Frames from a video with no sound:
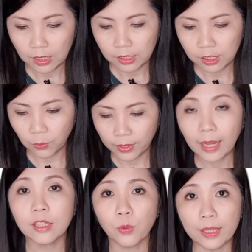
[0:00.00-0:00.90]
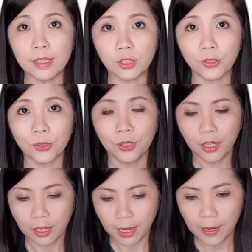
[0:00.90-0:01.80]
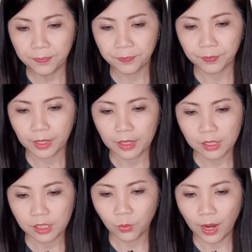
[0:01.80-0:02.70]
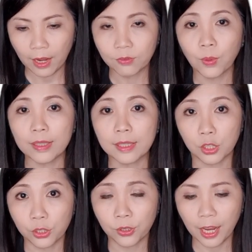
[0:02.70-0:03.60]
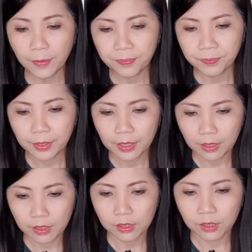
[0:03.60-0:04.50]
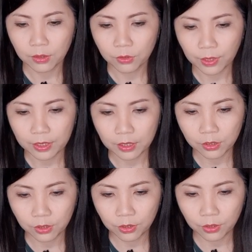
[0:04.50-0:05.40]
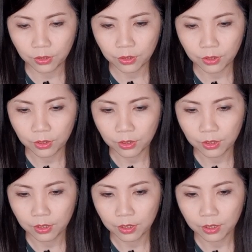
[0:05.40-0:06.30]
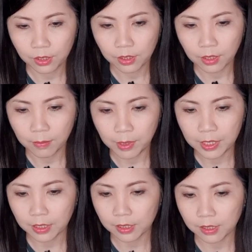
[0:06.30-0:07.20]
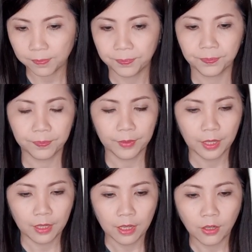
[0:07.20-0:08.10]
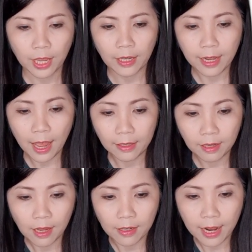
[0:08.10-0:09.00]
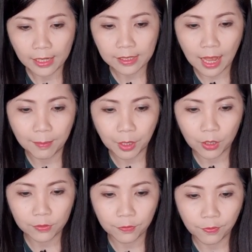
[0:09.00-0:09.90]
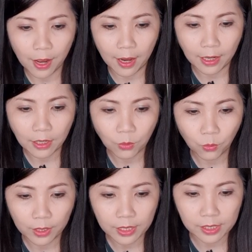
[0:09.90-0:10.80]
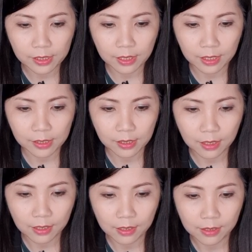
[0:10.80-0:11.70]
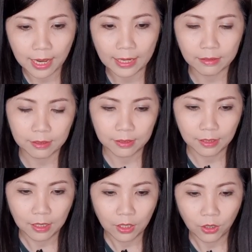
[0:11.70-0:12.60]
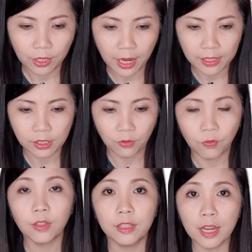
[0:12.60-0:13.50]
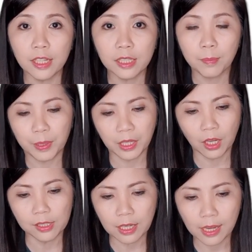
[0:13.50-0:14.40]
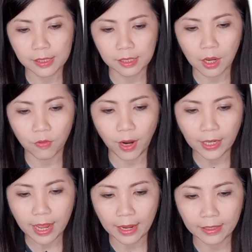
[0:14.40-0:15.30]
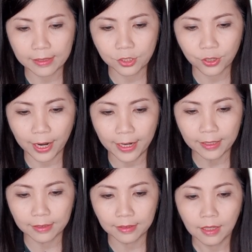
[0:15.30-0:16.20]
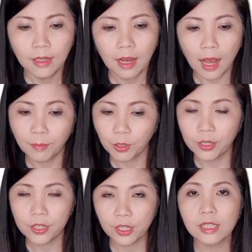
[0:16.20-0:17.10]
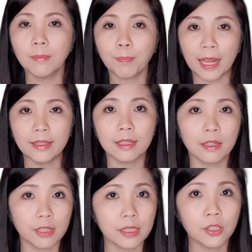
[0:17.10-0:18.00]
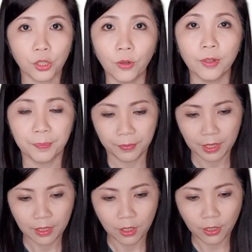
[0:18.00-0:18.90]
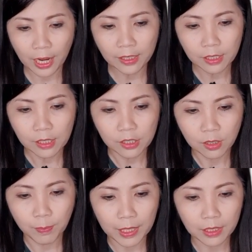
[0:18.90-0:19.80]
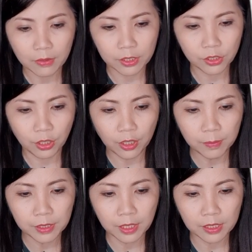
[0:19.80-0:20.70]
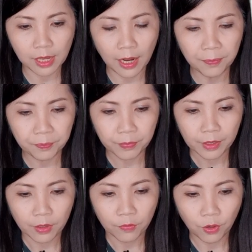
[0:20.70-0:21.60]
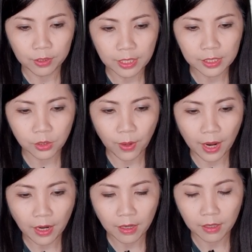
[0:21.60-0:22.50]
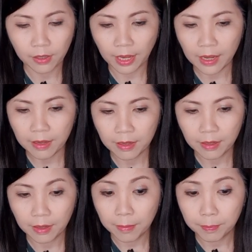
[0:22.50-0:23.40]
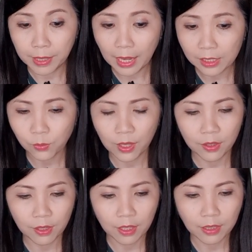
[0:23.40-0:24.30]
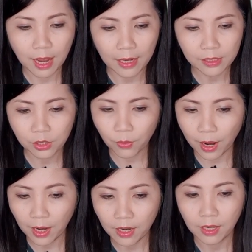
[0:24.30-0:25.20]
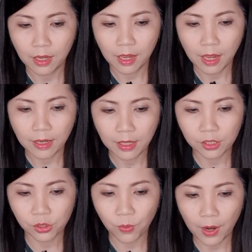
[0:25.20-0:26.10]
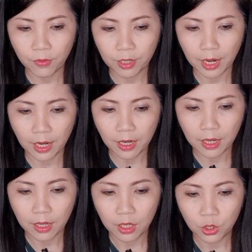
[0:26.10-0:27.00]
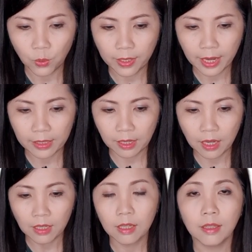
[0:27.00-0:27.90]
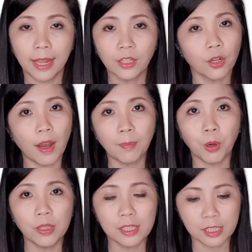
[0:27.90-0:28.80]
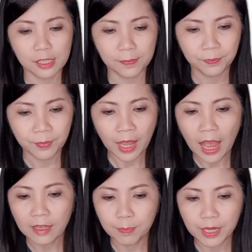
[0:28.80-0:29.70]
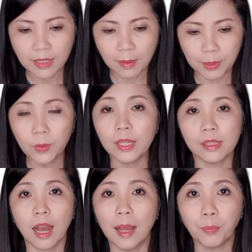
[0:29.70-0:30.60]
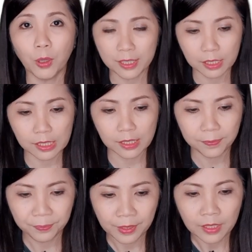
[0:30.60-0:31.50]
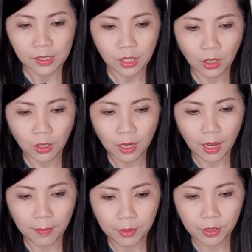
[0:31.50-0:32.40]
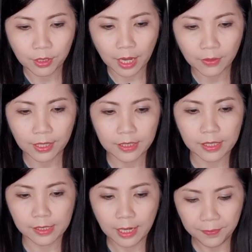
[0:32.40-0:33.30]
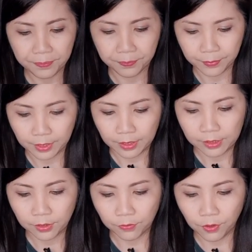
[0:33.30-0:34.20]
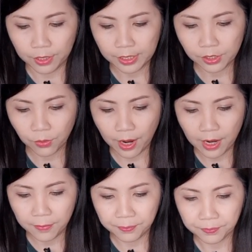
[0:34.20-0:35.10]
So we get 22. Okay, so we have 22, yeah? So 22 meters. Okay, then next I'm going to find what is this length. Okay, so for this, because it's a right angle triangle, I'm going to use Pythagoras theorem. Okay, so Pythagoras theorem states that 40 square, okay, plus with 9 square, and then you square root it, you will get the length of hypotenuse. And PW is the hypotenuse. So I'm going to calculate this, yeah? So 40 square